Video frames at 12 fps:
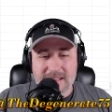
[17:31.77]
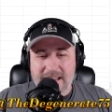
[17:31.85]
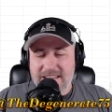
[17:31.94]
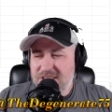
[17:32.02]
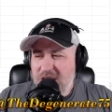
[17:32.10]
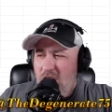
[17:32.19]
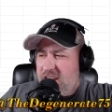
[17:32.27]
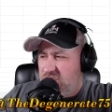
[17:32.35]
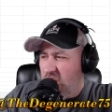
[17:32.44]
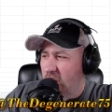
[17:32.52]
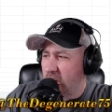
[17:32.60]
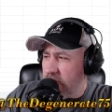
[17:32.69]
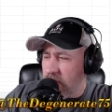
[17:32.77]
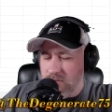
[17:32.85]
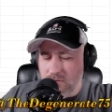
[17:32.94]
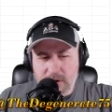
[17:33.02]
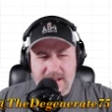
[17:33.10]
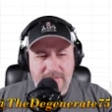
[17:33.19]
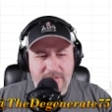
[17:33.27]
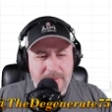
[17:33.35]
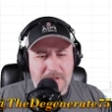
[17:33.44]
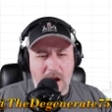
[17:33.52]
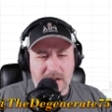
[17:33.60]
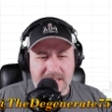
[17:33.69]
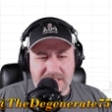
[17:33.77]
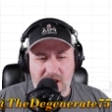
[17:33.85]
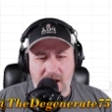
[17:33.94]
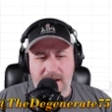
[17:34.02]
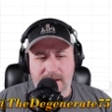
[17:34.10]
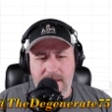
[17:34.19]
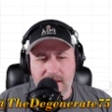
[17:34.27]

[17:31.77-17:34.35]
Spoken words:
he's Donkey Chalk! We're giving him Donkey Chalk!